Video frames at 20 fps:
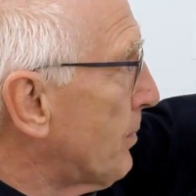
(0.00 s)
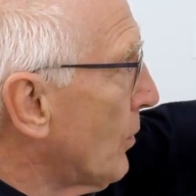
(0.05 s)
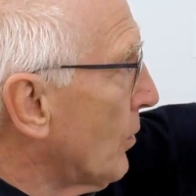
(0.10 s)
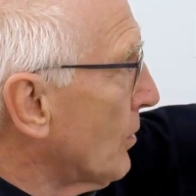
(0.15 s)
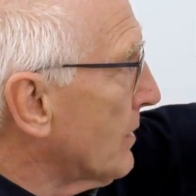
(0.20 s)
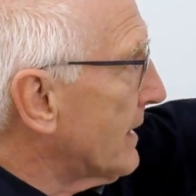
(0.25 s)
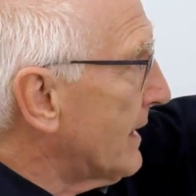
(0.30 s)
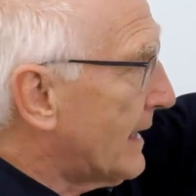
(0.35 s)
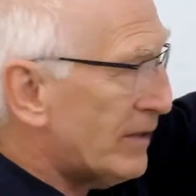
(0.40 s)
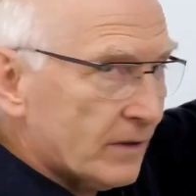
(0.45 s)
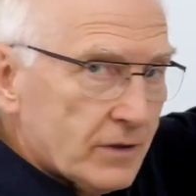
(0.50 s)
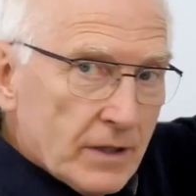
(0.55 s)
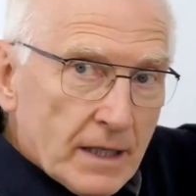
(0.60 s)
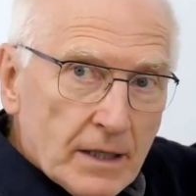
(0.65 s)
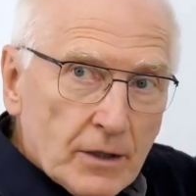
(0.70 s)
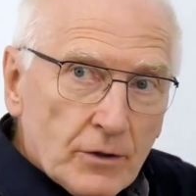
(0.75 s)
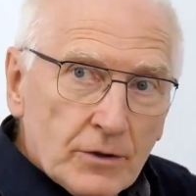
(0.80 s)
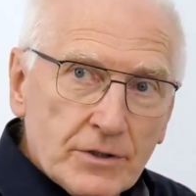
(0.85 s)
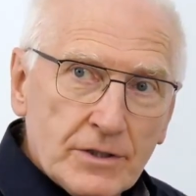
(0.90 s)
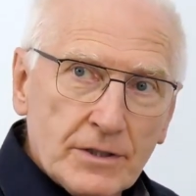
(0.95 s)
electrical
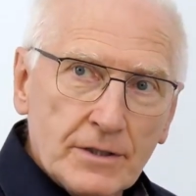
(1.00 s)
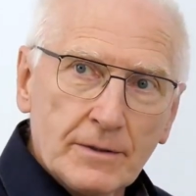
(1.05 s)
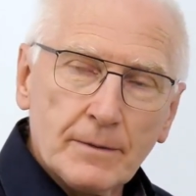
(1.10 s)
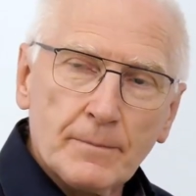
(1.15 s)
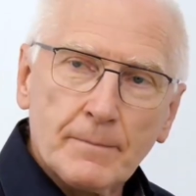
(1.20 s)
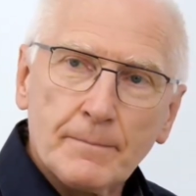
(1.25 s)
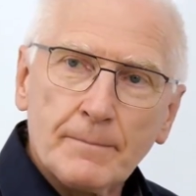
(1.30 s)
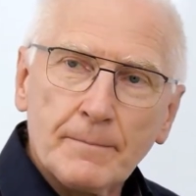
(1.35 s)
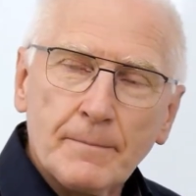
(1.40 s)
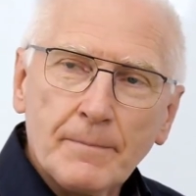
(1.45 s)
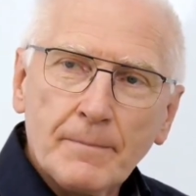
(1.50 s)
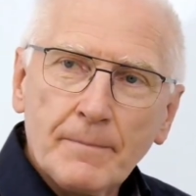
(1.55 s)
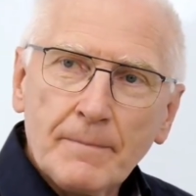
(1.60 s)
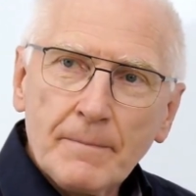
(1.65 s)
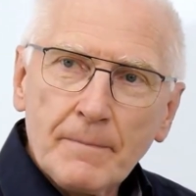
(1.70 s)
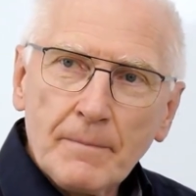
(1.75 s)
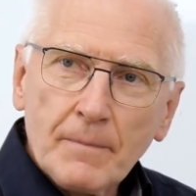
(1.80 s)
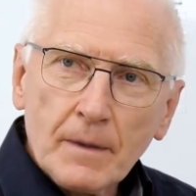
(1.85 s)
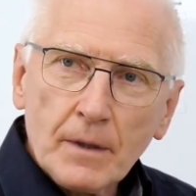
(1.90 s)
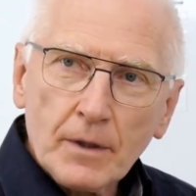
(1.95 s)
nails.
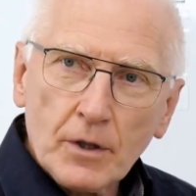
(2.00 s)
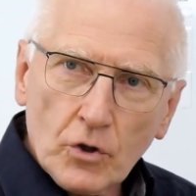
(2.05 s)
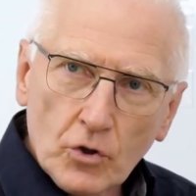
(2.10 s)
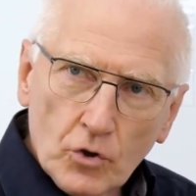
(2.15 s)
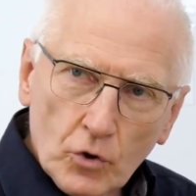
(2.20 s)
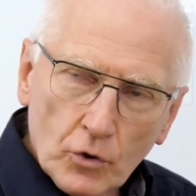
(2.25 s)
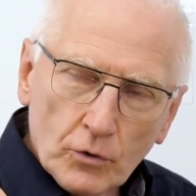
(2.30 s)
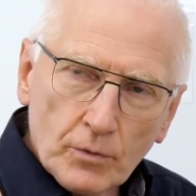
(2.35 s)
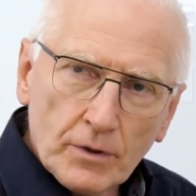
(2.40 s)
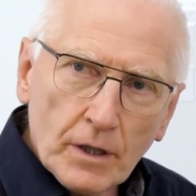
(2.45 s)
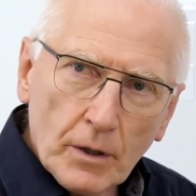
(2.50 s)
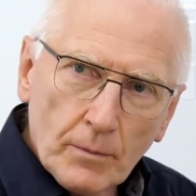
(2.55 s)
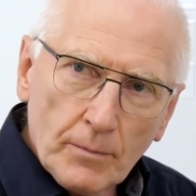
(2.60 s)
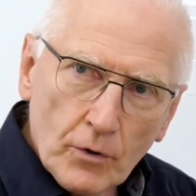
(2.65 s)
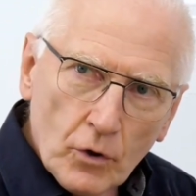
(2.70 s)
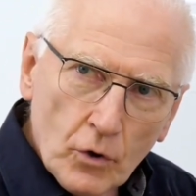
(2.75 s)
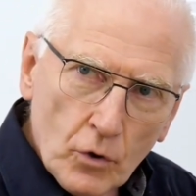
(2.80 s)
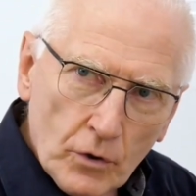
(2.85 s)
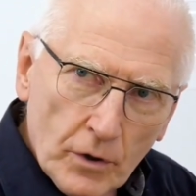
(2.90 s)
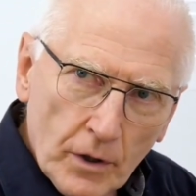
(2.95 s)
Control via
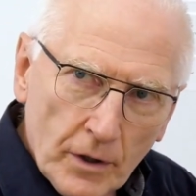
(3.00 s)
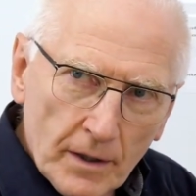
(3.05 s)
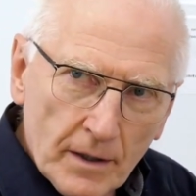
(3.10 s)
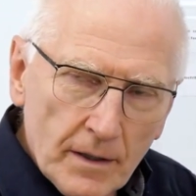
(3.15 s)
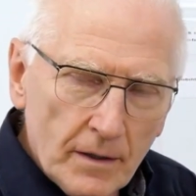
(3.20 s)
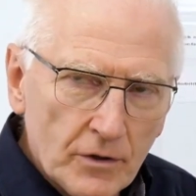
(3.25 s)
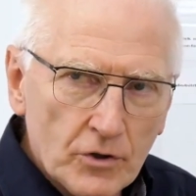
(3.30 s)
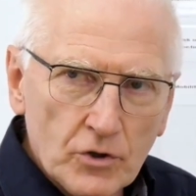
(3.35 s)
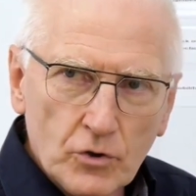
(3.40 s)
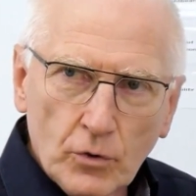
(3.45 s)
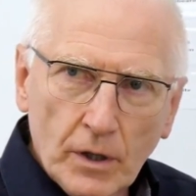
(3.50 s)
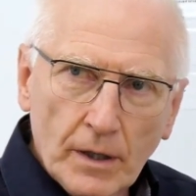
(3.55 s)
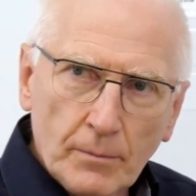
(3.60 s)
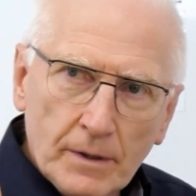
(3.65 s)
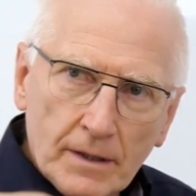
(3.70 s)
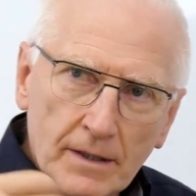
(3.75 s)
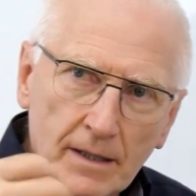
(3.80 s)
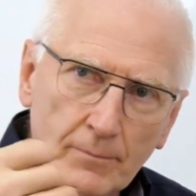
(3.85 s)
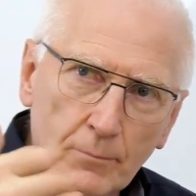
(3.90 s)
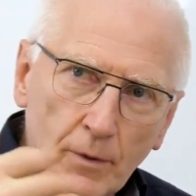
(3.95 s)
phone through
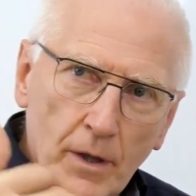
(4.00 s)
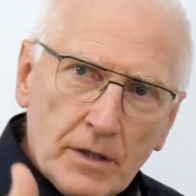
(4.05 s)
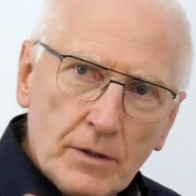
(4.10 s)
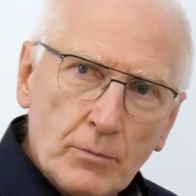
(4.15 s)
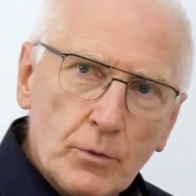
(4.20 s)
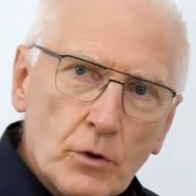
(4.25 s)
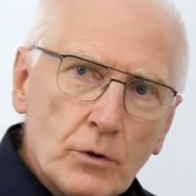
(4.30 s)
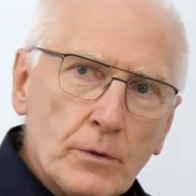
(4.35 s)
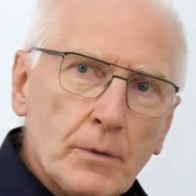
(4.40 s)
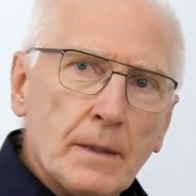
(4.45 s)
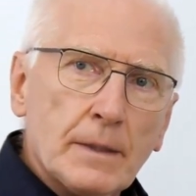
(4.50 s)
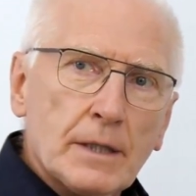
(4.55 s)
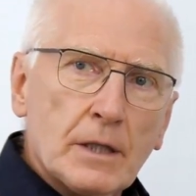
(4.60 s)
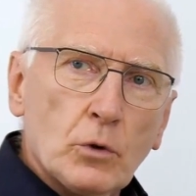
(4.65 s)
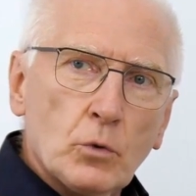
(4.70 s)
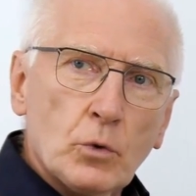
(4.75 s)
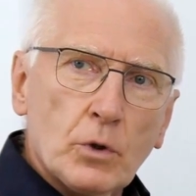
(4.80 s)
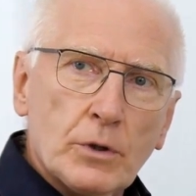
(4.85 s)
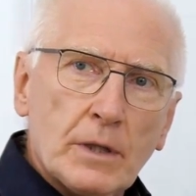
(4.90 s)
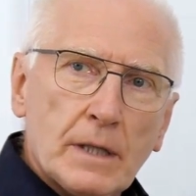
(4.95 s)
everything possible.
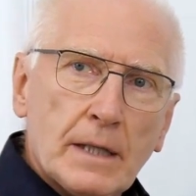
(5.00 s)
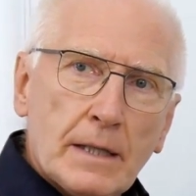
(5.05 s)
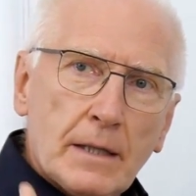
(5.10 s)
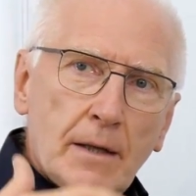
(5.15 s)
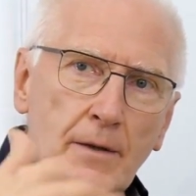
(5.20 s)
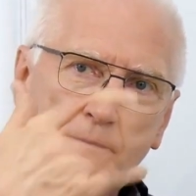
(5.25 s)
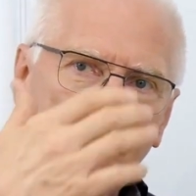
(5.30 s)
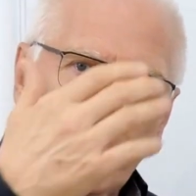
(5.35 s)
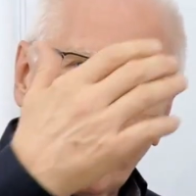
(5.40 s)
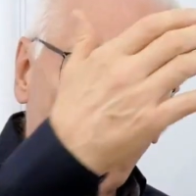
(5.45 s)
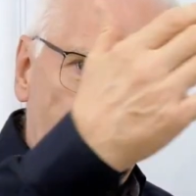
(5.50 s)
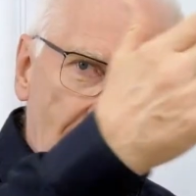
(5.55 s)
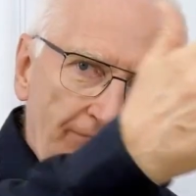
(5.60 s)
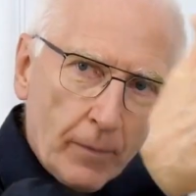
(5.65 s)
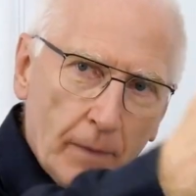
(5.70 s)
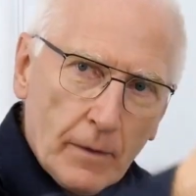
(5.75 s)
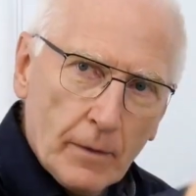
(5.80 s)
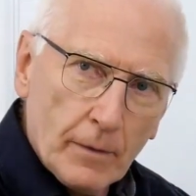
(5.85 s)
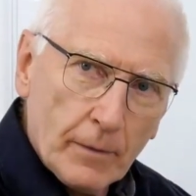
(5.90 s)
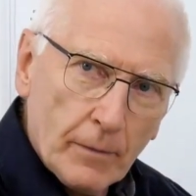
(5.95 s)
Inquiries
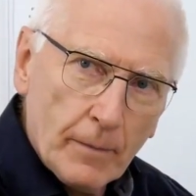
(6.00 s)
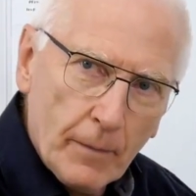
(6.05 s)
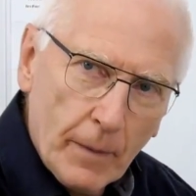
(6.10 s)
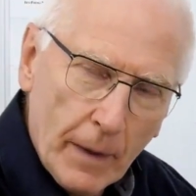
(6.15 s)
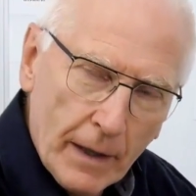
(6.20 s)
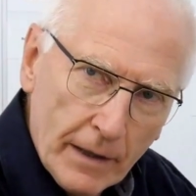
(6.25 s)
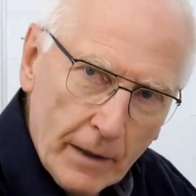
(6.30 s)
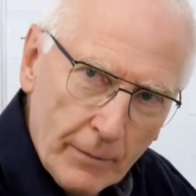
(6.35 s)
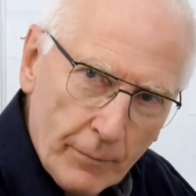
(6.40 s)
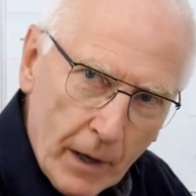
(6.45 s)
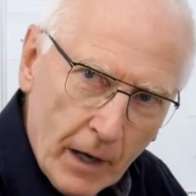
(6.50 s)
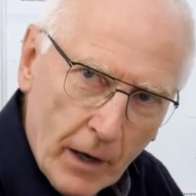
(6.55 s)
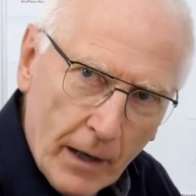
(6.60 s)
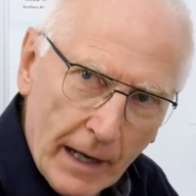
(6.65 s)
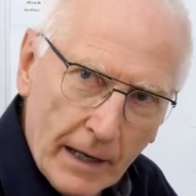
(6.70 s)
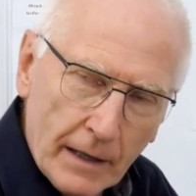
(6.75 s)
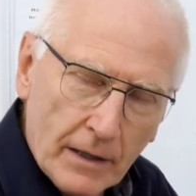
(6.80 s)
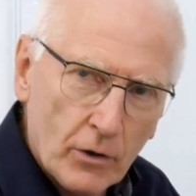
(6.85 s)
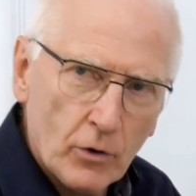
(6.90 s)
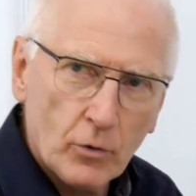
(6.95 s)
in the Far
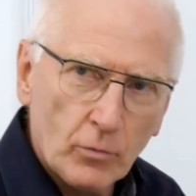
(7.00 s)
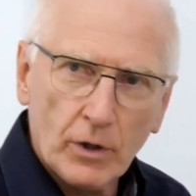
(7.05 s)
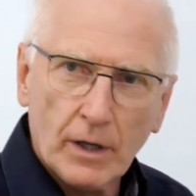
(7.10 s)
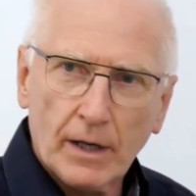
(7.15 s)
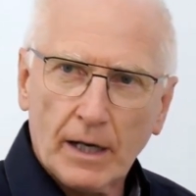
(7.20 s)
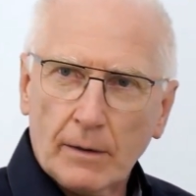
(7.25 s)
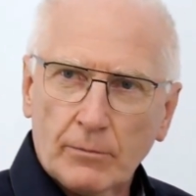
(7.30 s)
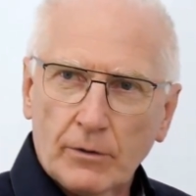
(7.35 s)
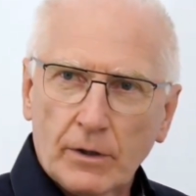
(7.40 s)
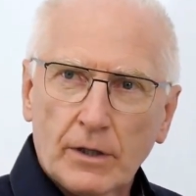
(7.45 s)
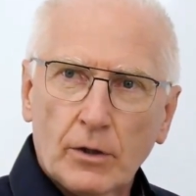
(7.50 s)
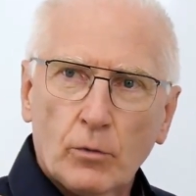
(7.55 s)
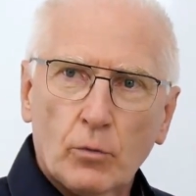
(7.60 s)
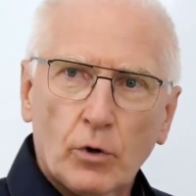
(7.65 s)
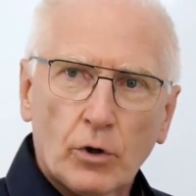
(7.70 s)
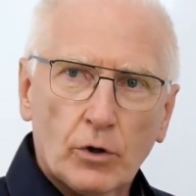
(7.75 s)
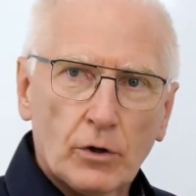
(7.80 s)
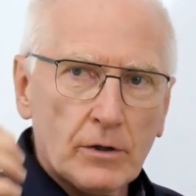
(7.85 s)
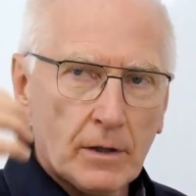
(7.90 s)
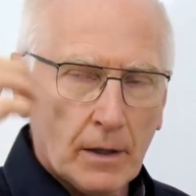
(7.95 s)
East or wherever in the
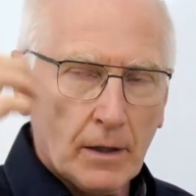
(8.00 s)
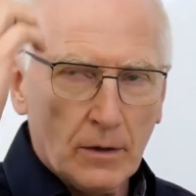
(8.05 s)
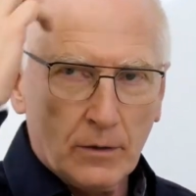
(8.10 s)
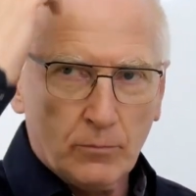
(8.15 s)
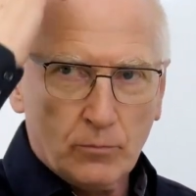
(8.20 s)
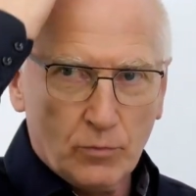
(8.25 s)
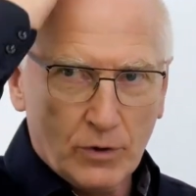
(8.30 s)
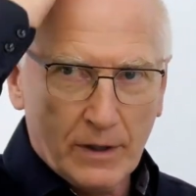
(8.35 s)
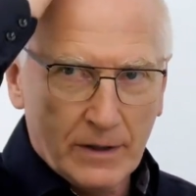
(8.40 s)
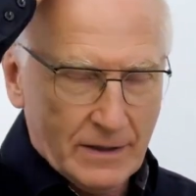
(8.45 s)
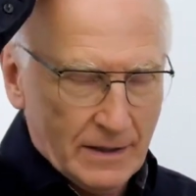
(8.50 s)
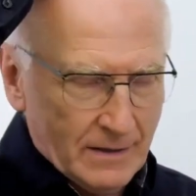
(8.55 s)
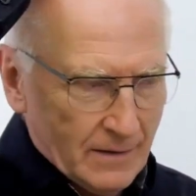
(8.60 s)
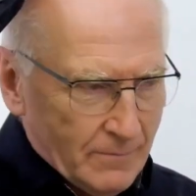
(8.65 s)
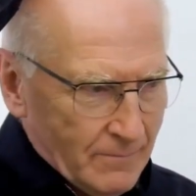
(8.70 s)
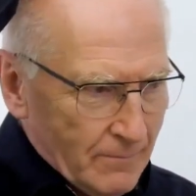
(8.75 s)
world with